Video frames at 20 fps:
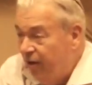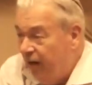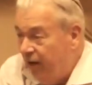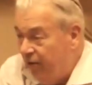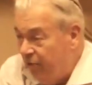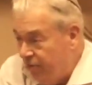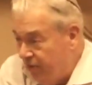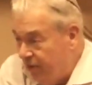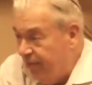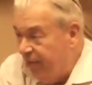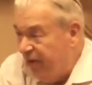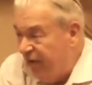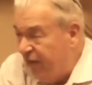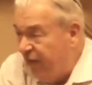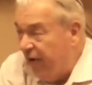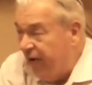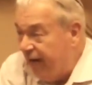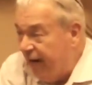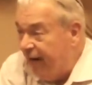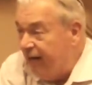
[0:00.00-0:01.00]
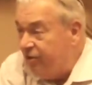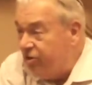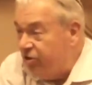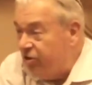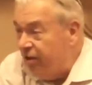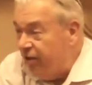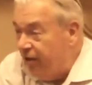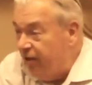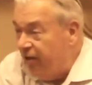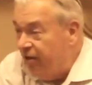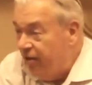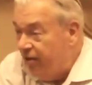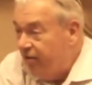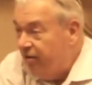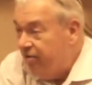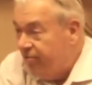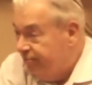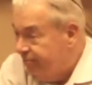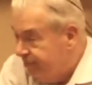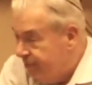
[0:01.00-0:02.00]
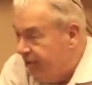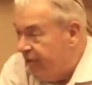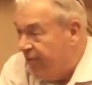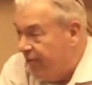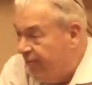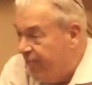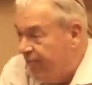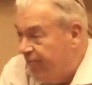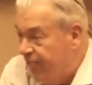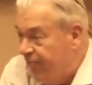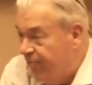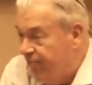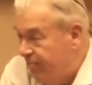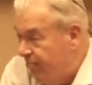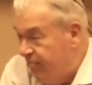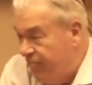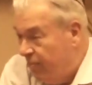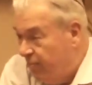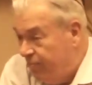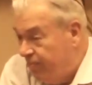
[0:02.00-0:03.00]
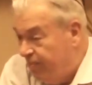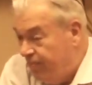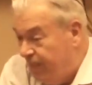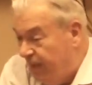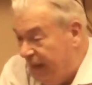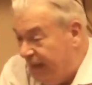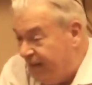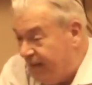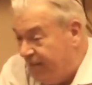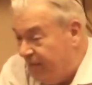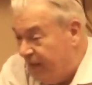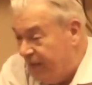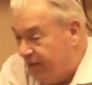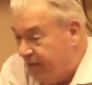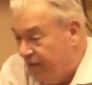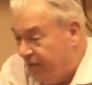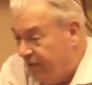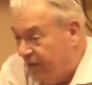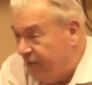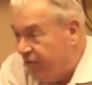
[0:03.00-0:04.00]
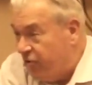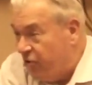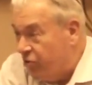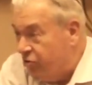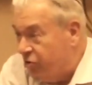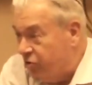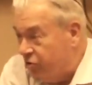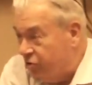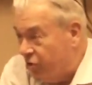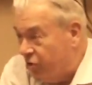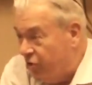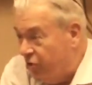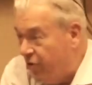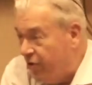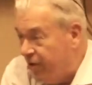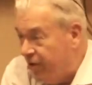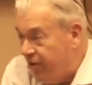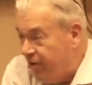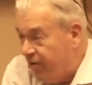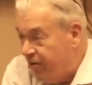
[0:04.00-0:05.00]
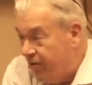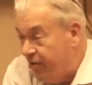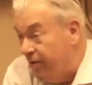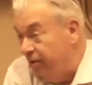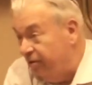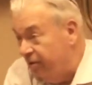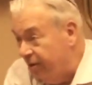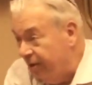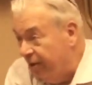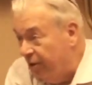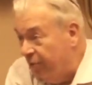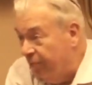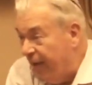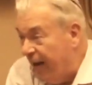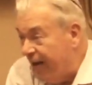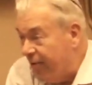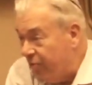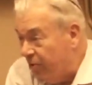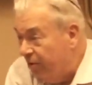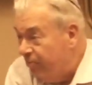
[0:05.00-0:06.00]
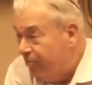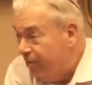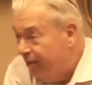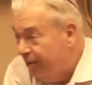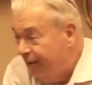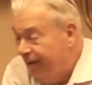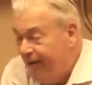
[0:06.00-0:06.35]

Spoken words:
I will be financially, you know, basing myself on Social Security until they go bankrupt.